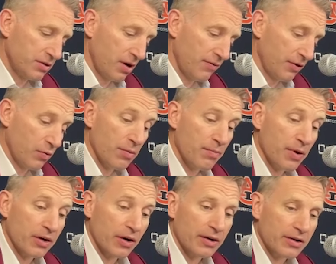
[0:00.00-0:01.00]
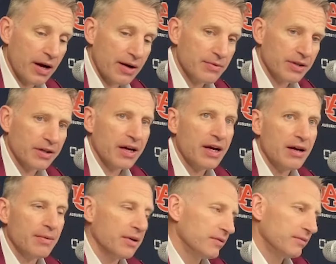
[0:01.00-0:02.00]
definitely went bigger at times in the
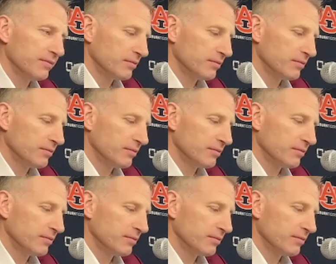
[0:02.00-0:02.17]
game and it